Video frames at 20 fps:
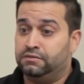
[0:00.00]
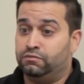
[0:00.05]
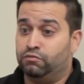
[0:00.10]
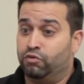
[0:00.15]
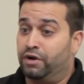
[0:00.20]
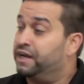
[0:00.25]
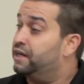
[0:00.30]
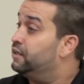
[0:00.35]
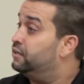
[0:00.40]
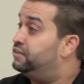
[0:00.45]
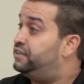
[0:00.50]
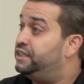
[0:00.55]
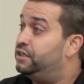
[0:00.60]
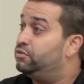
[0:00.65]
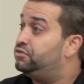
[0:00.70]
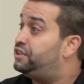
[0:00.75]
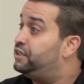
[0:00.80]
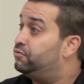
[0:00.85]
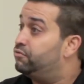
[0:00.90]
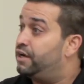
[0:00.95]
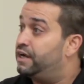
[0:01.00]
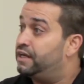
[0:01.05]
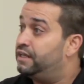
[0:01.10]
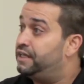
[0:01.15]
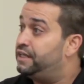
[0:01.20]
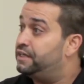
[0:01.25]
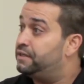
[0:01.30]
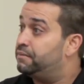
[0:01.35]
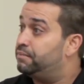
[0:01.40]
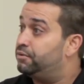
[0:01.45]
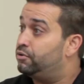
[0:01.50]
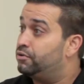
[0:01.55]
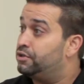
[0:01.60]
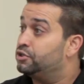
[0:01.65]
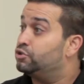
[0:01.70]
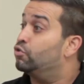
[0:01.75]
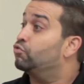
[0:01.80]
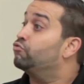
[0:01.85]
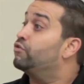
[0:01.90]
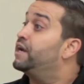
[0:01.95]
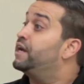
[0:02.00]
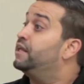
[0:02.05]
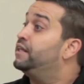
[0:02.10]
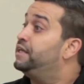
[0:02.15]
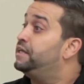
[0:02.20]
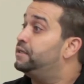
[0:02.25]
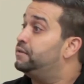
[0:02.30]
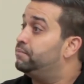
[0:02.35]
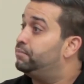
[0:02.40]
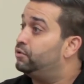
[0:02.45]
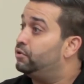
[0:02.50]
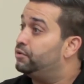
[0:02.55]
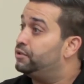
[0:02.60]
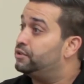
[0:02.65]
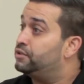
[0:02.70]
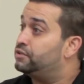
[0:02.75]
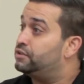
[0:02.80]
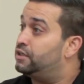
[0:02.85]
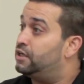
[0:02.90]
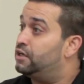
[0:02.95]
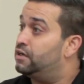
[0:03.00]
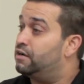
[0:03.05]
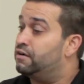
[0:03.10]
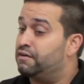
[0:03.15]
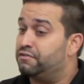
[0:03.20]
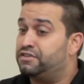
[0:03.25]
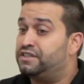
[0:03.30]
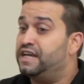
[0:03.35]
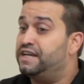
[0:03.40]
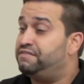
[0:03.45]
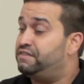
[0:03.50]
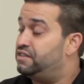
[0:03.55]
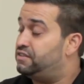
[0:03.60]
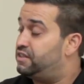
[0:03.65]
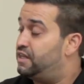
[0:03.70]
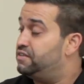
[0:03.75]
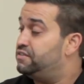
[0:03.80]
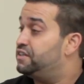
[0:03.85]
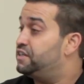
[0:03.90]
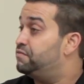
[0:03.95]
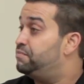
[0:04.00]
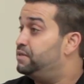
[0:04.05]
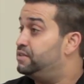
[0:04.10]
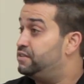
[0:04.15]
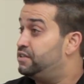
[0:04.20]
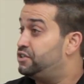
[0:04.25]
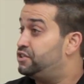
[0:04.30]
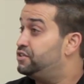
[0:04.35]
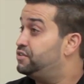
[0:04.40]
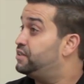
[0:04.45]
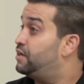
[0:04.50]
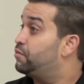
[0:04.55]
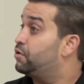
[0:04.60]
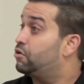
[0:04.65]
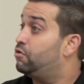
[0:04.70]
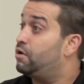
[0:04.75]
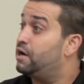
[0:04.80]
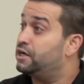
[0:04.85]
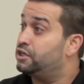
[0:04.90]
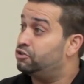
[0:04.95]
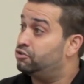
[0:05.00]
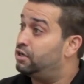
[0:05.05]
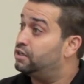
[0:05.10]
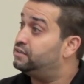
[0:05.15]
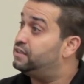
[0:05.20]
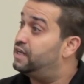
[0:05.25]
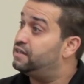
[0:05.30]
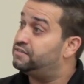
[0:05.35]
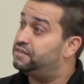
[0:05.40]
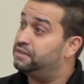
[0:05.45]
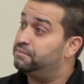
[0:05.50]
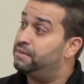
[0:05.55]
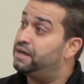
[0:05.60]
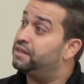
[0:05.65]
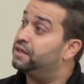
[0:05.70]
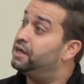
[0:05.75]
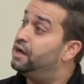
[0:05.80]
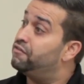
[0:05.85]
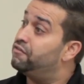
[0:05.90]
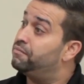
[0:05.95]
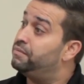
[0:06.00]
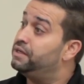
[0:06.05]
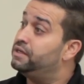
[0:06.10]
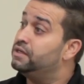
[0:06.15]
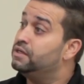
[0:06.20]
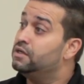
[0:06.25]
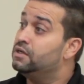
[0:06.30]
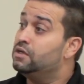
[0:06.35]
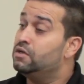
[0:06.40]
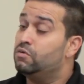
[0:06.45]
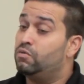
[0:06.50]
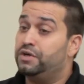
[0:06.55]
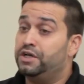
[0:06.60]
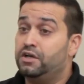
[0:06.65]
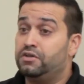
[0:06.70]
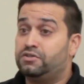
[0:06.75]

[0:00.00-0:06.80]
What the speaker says: DOT-regulated employers or regulated employers of safety-sensitive positions that require drug testing by the government. We